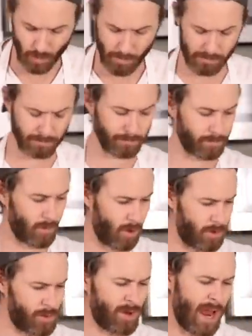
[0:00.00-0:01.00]
Mm.
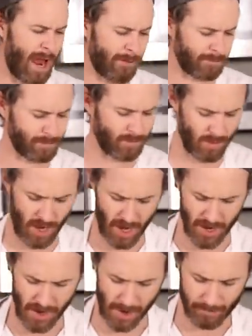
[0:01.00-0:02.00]
Oh yeah. yeah,
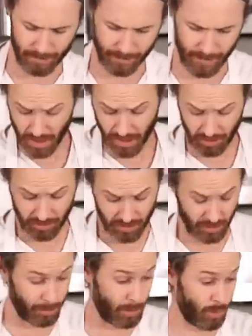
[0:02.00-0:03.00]
yeah, yeah. Another
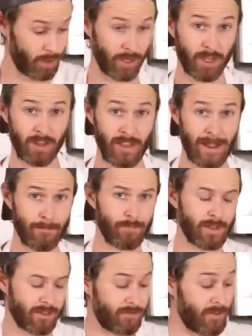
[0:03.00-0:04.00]
thing that'd be really good in
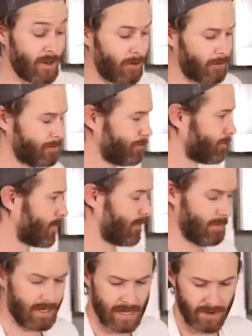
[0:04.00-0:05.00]
that is fennel,
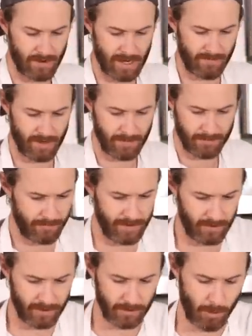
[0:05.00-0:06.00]
but I don't have any
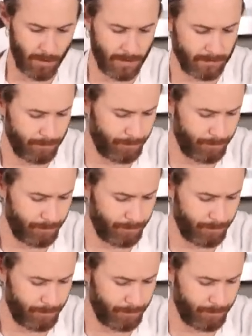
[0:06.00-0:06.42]
fennel at the moment.